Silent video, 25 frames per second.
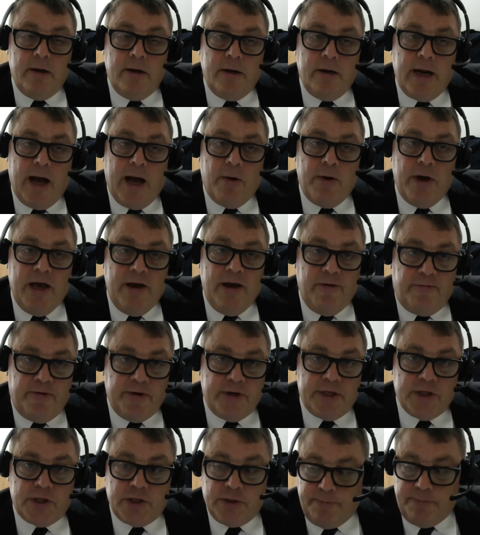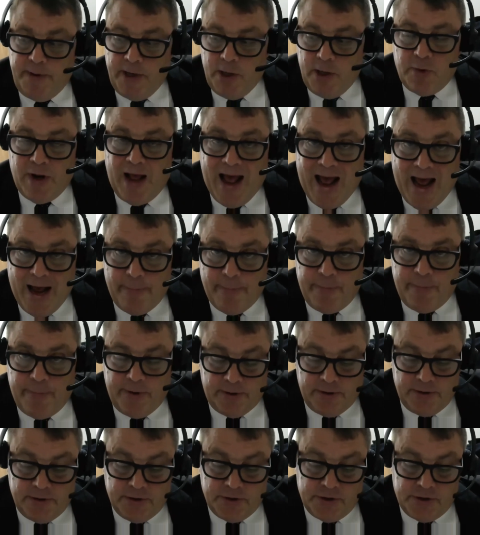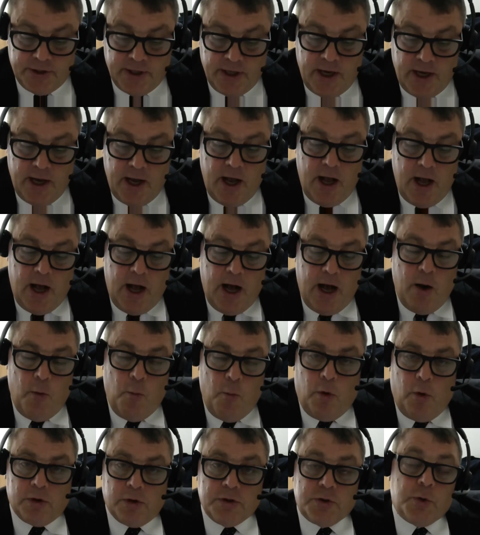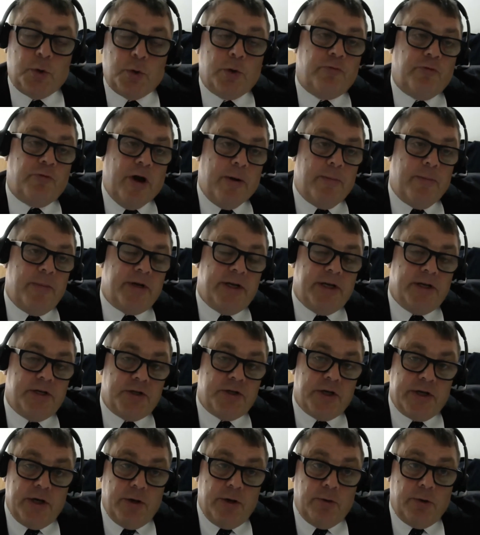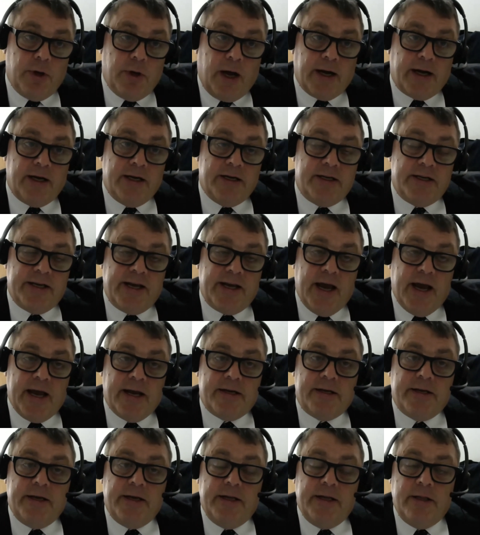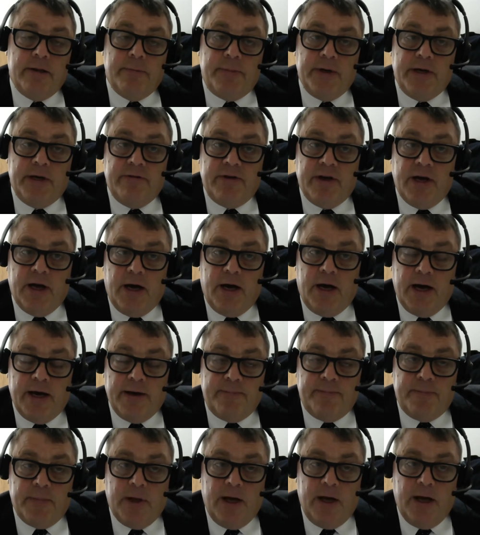Now, if a dispute happens, What sort of remedies are you likely to get in the BVI?